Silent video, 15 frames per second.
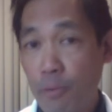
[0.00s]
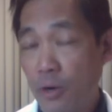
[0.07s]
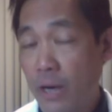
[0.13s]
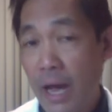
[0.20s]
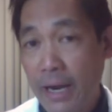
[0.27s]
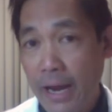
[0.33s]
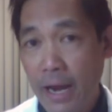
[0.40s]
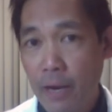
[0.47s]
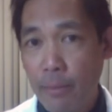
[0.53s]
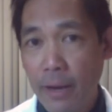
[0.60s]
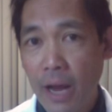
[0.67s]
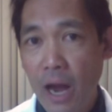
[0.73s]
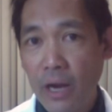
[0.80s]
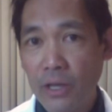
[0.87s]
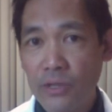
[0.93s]
put on
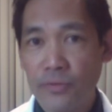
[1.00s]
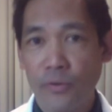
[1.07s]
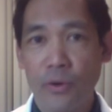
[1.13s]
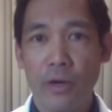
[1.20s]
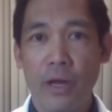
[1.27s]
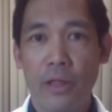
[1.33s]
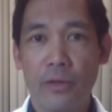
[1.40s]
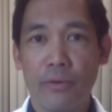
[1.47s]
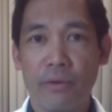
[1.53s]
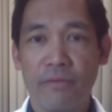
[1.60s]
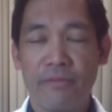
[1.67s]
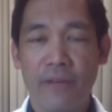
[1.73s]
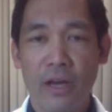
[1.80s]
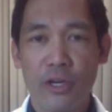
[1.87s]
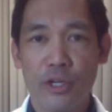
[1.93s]
antibiotics for another
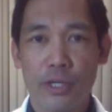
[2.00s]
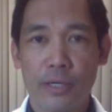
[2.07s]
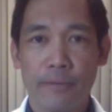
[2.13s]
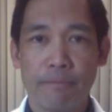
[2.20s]
infection.